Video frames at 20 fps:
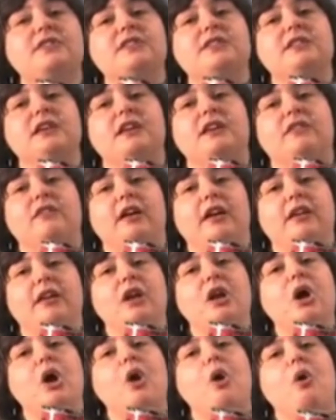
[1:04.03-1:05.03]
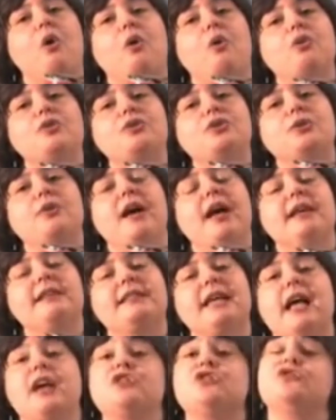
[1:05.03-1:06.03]
the cigarette also
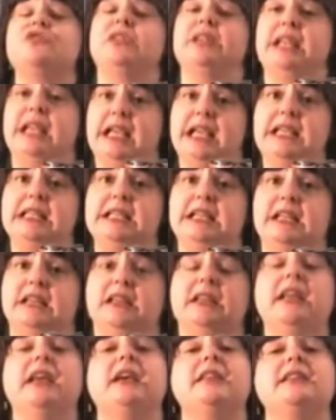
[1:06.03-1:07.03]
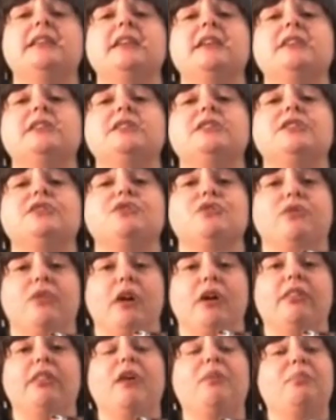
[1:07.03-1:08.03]
has extra nicotine. Nicotine is the
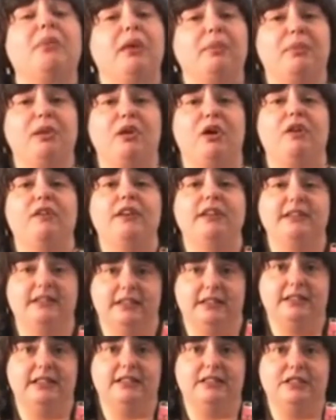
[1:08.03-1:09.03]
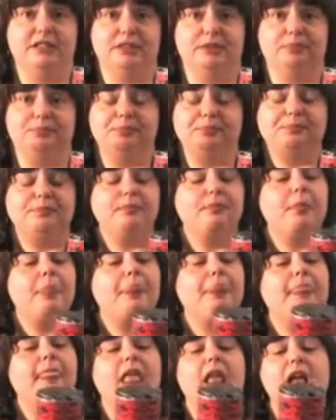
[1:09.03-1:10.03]
drug that people are addicted
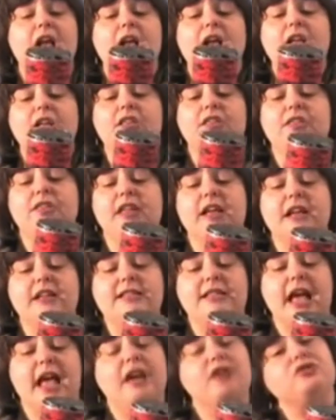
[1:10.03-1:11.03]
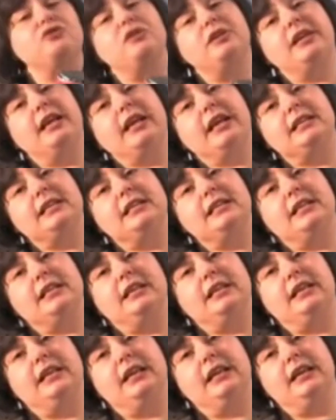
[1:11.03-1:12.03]
to. There's extra nicotine
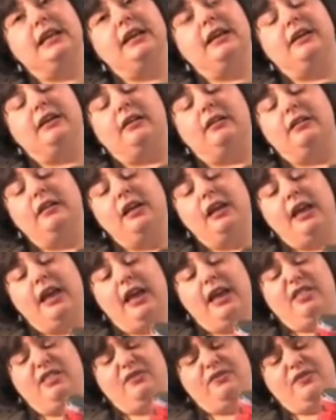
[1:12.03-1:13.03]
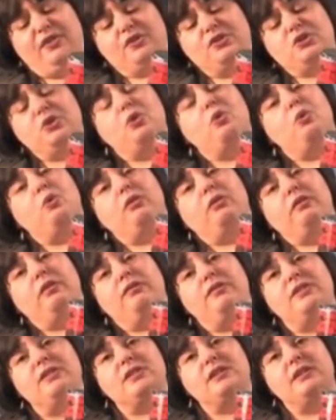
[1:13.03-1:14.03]
in here in the first quarter
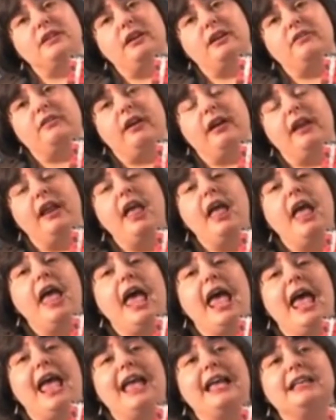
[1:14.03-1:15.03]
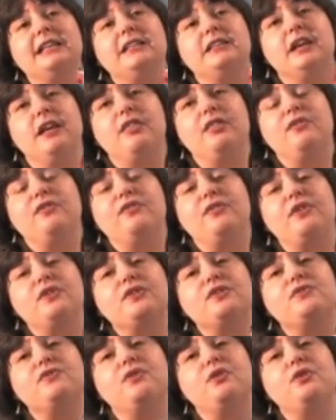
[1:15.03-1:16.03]
of the cigarette, and the
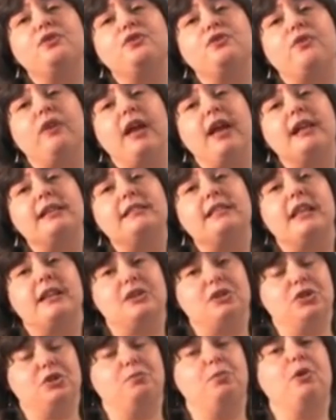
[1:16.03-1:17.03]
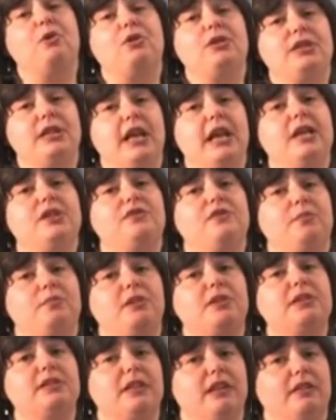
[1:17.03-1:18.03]
first 4 drags that a smoker takes from
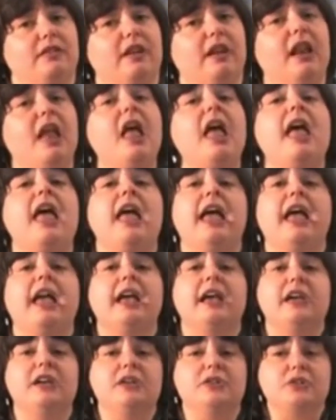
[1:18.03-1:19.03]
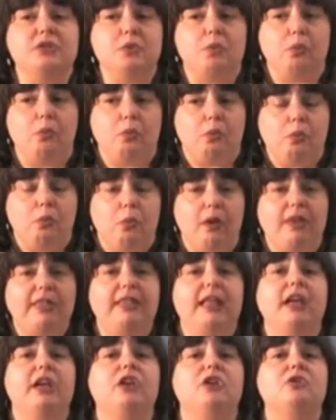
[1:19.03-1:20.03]
the cigarette is what
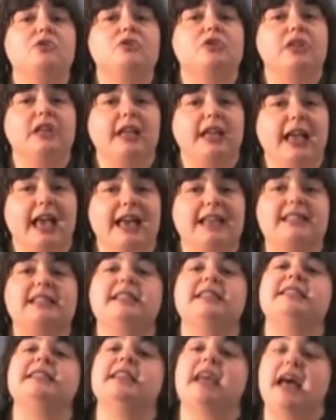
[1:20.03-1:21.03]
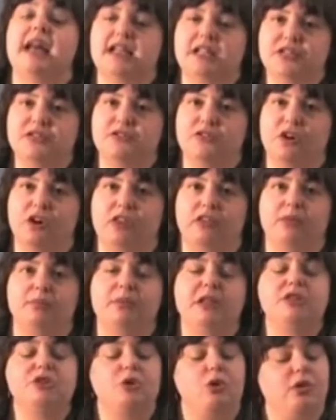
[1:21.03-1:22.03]
they usually get to satisfy them.
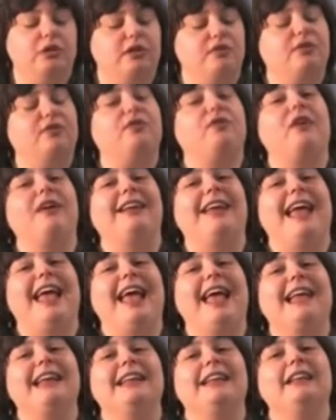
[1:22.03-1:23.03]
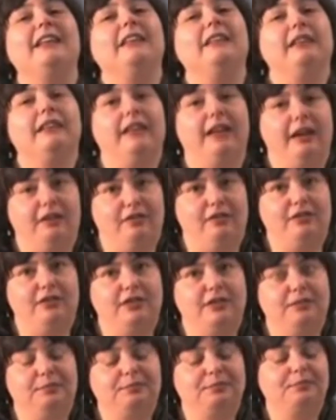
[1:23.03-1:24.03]
It's called a front end
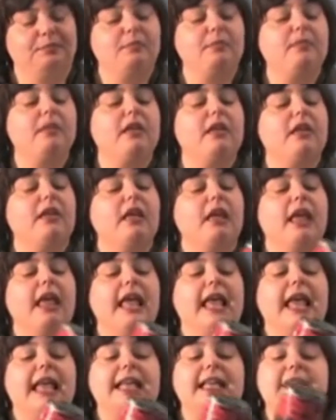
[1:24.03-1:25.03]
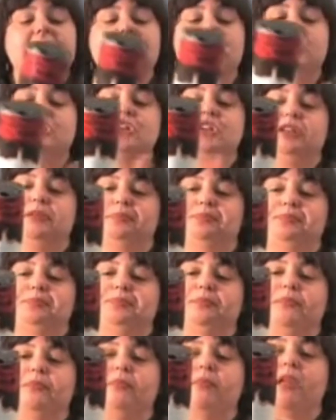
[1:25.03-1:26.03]
lift. In addition,
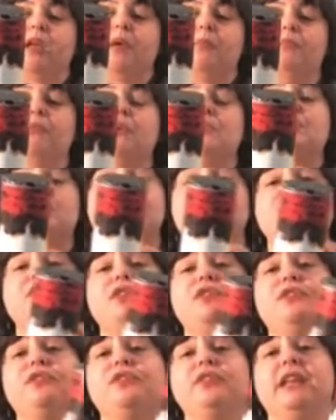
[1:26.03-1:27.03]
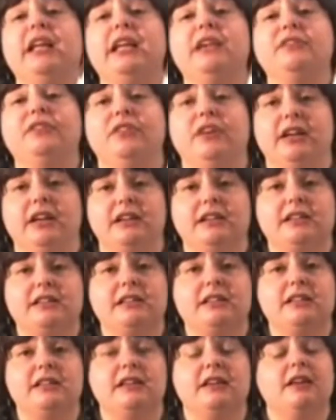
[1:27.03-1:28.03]
most of your
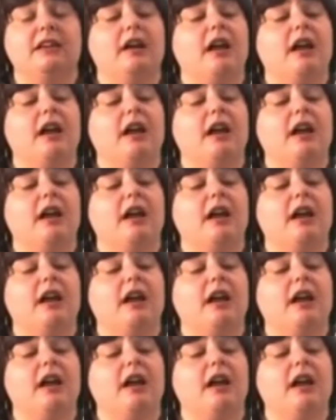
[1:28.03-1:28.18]
flavorings